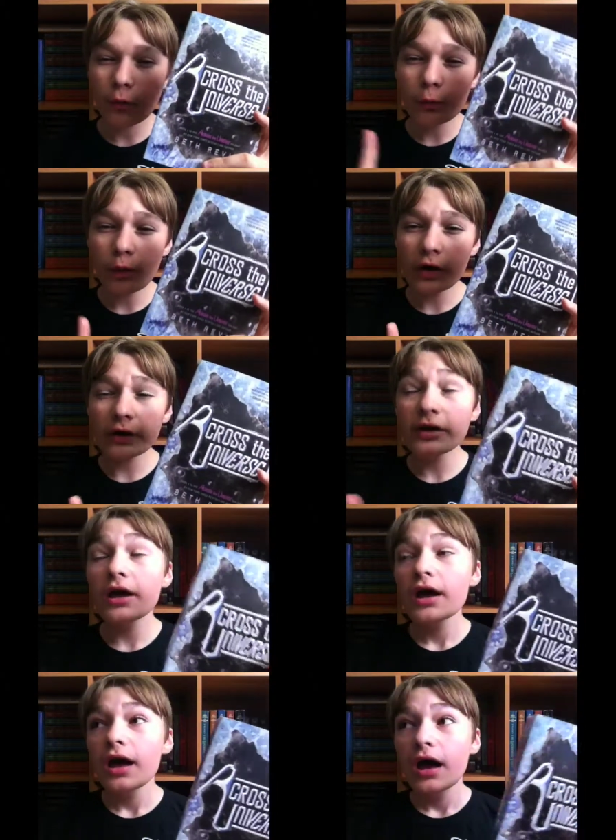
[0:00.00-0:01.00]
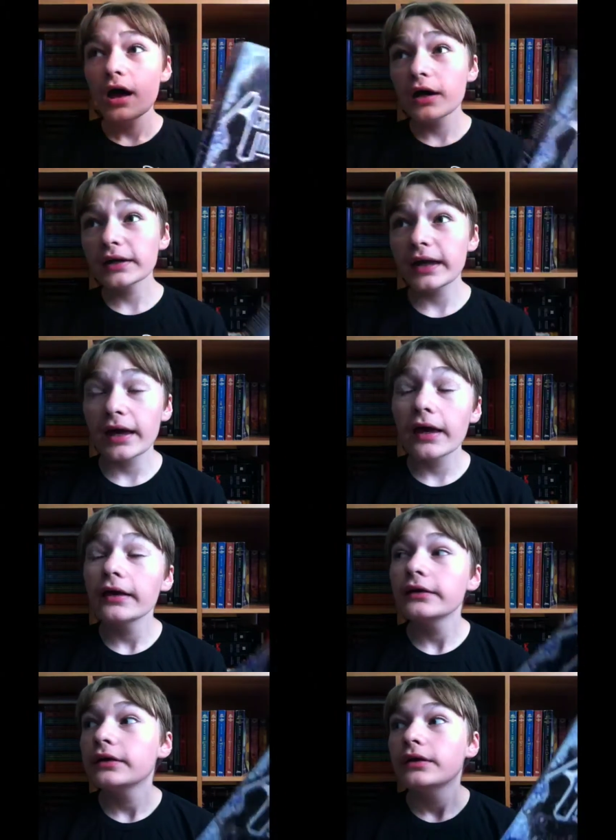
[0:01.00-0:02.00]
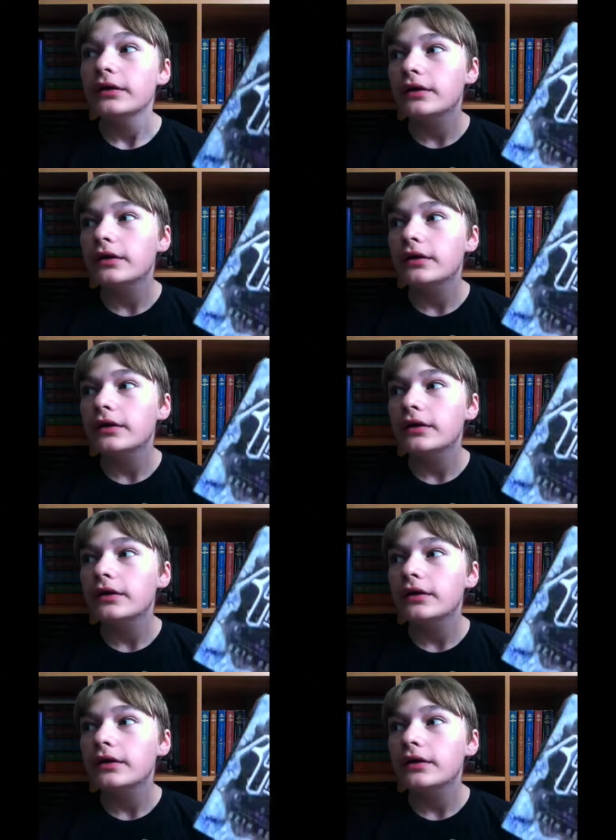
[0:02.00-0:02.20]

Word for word: One, again,